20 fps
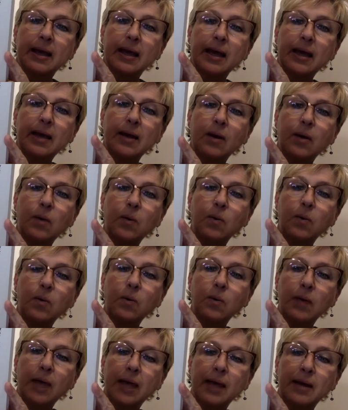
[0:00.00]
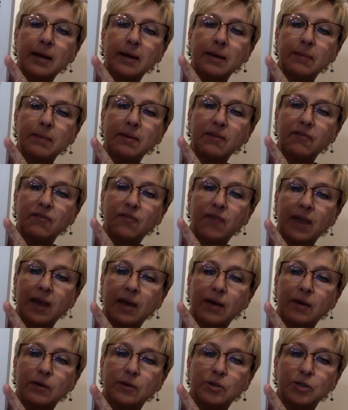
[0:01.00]
And old Andy
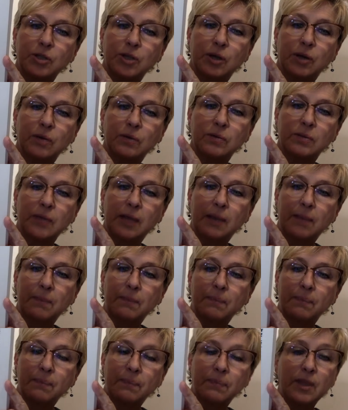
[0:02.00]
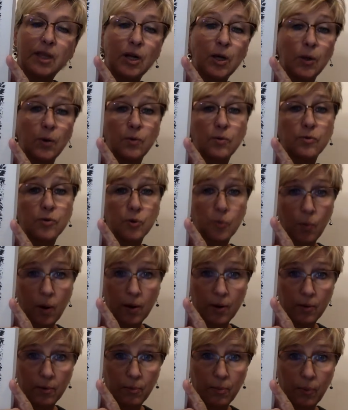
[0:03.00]
McPhail shows up, the new
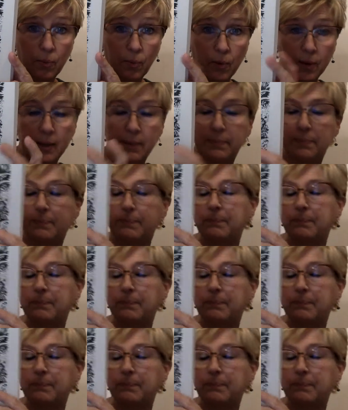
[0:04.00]
squatter boy.